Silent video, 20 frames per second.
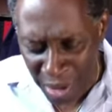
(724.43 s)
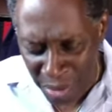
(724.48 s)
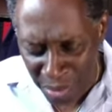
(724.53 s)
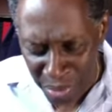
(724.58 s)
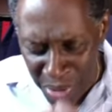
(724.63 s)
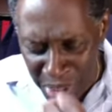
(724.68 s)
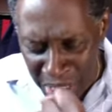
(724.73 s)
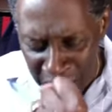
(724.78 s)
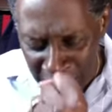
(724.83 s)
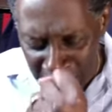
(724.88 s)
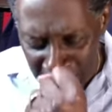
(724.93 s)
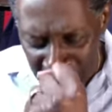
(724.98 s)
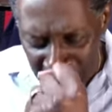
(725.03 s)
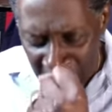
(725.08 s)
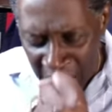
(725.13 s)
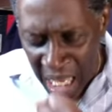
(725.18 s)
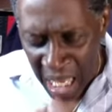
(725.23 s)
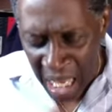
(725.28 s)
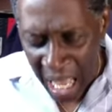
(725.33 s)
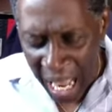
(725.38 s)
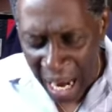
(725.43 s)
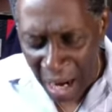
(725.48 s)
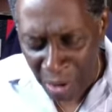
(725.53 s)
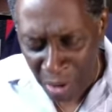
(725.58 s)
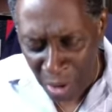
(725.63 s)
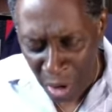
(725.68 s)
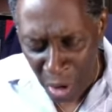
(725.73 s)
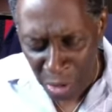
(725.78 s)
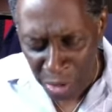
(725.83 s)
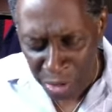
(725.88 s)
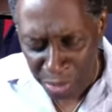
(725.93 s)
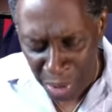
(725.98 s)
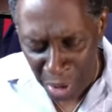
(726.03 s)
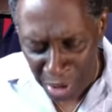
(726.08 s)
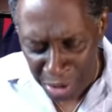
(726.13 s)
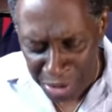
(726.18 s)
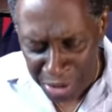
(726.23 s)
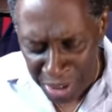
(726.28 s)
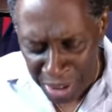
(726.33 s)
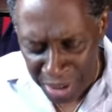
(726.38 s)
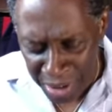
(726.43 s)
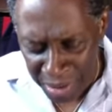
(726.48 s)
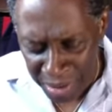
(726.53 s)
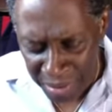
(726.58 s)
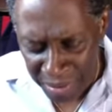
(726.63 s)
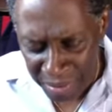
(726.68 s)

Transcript: be our own person.